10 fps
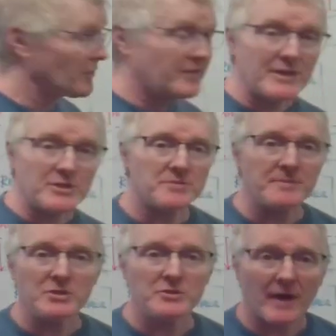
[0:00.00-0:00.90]
That just
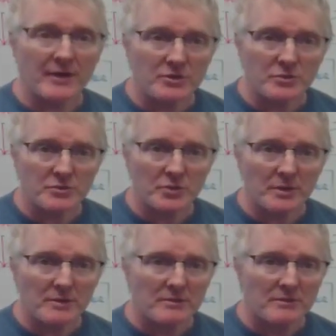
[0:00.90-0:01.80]
means you've gotten used to
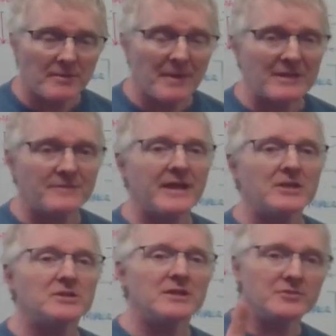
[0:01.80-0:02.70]
it. The
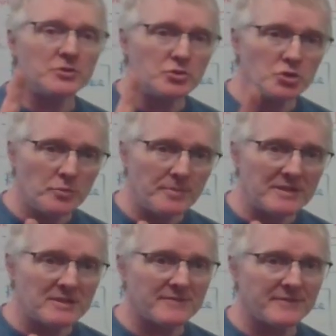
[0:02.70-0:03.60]
magnification gives you two
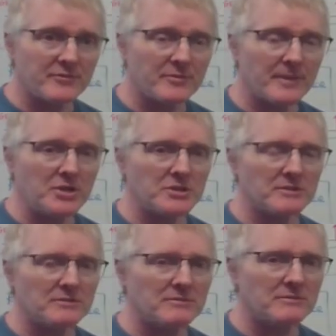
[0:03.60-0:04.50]
pieces of information,
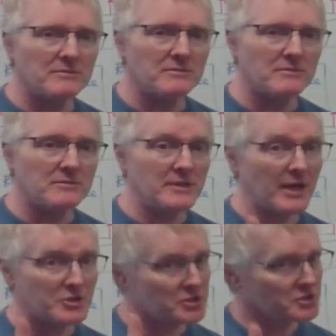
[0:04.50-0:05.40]

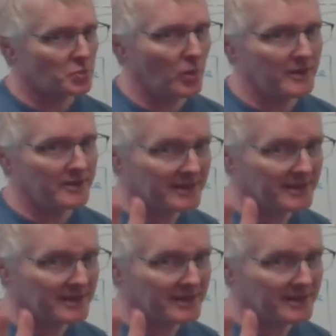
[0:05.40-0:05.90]
not just one.